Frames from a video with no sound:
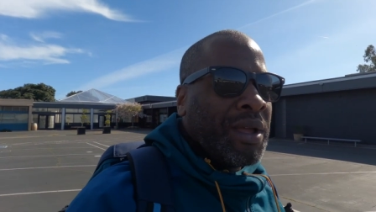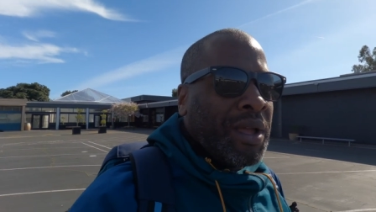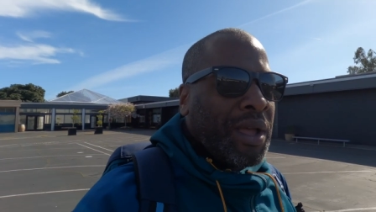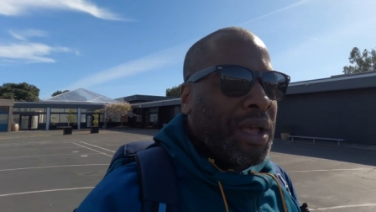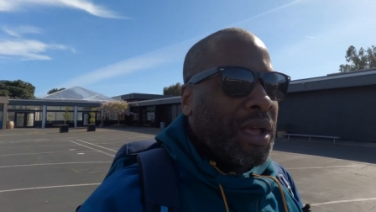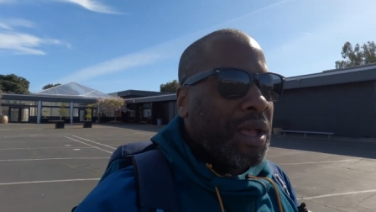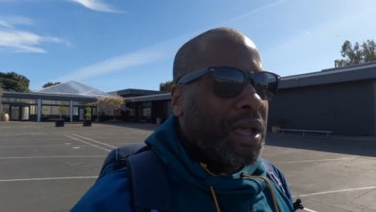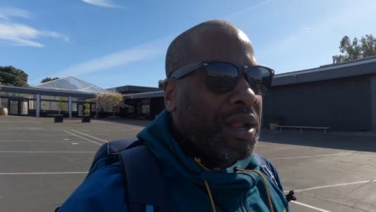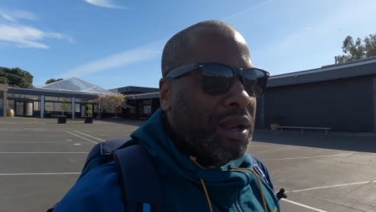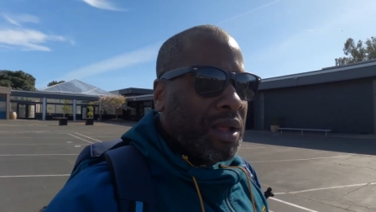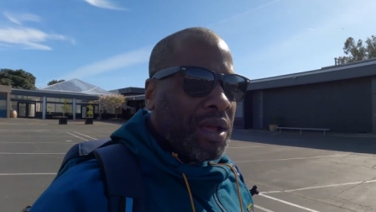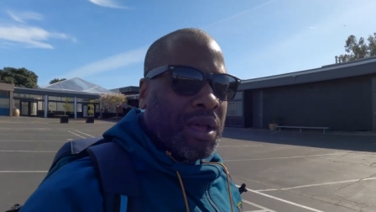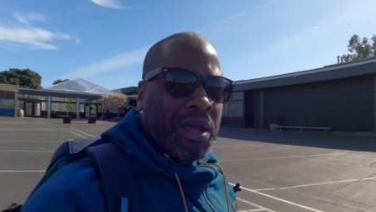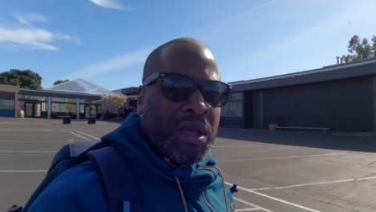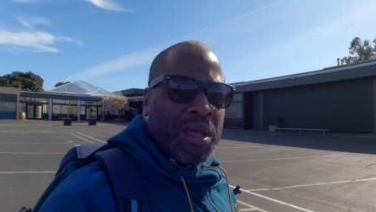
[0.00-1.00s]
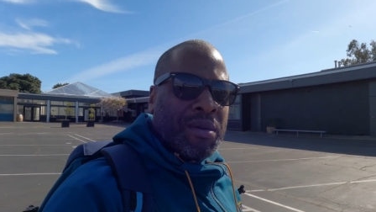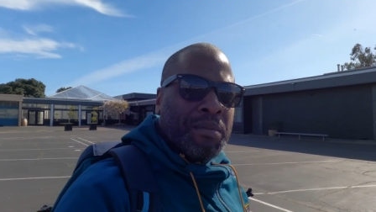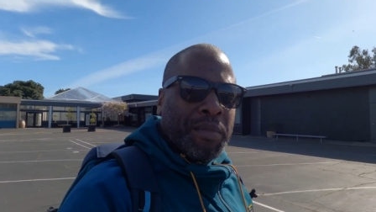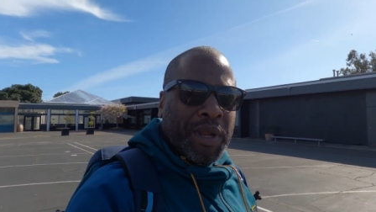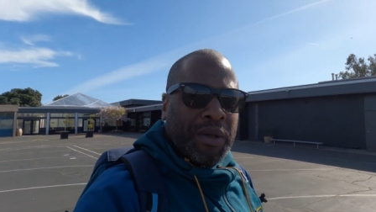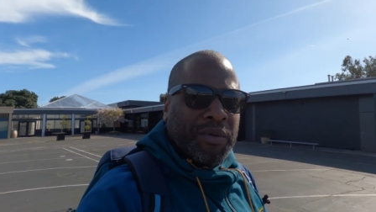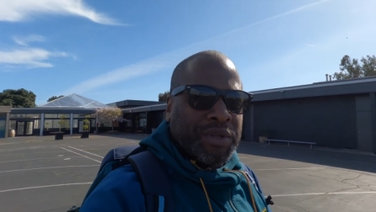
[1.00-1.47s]
And uh,
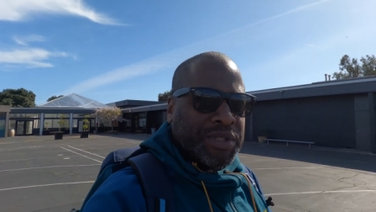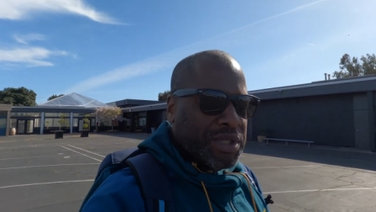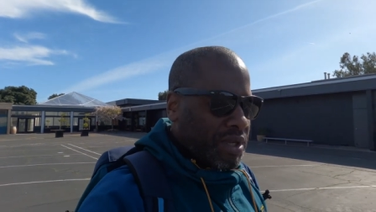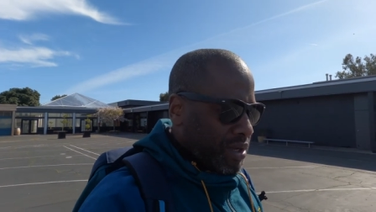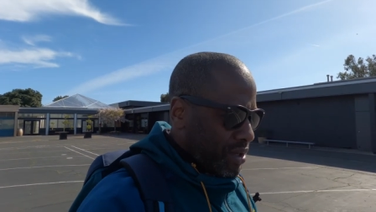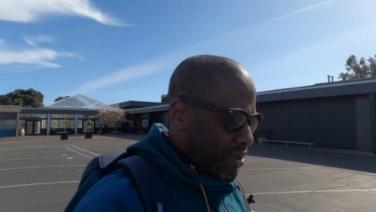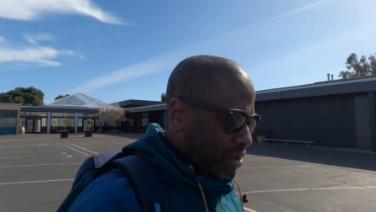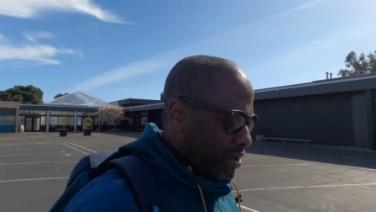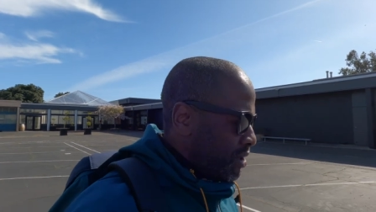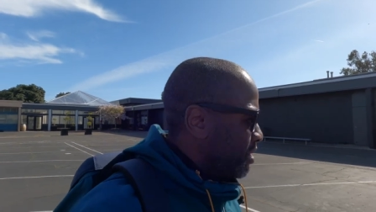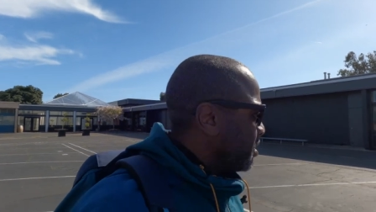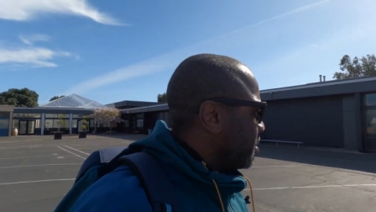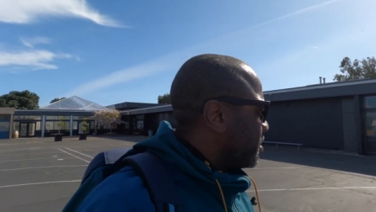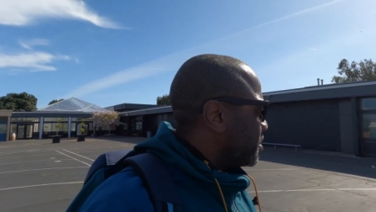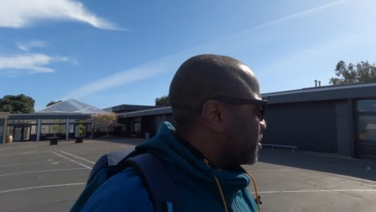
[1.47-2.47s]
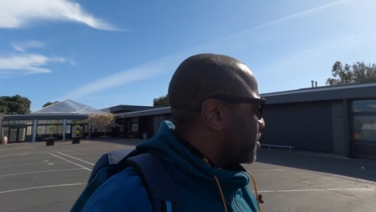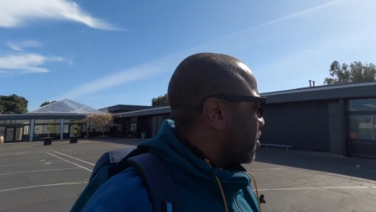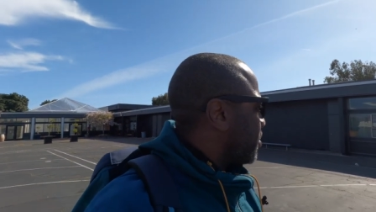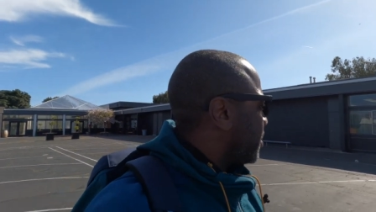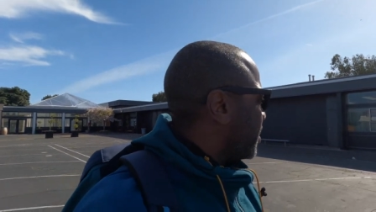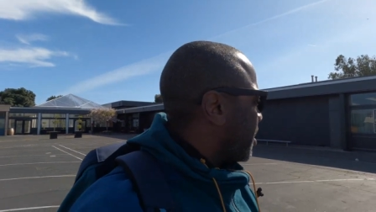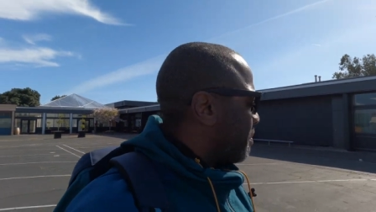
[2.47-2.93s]
but it was
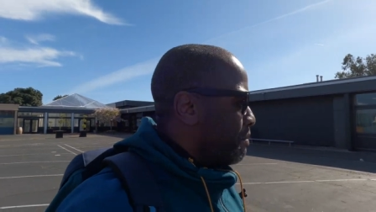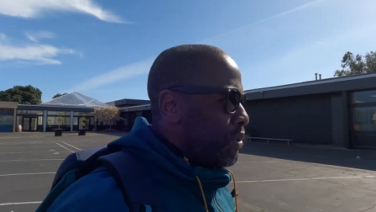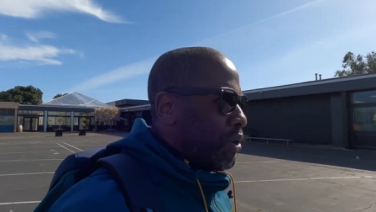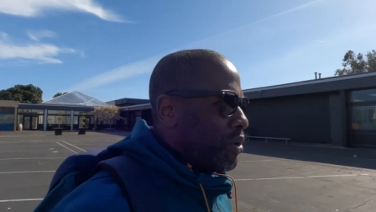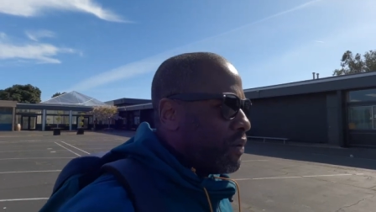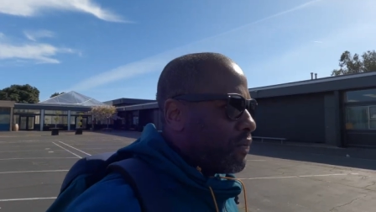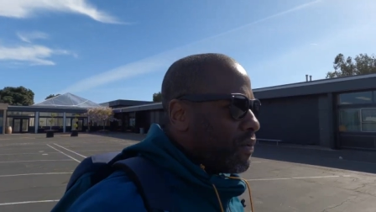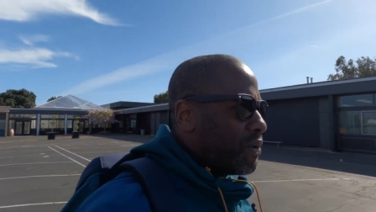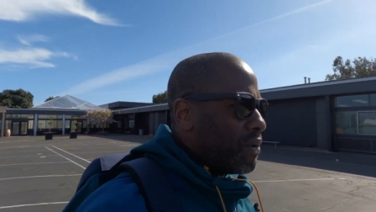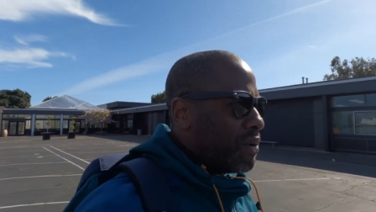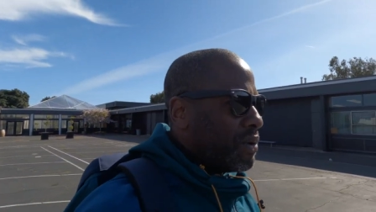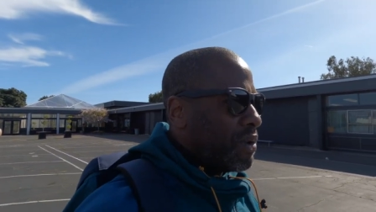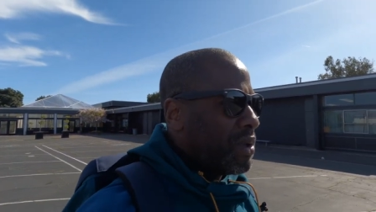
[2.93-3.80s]
certainly a beautiful,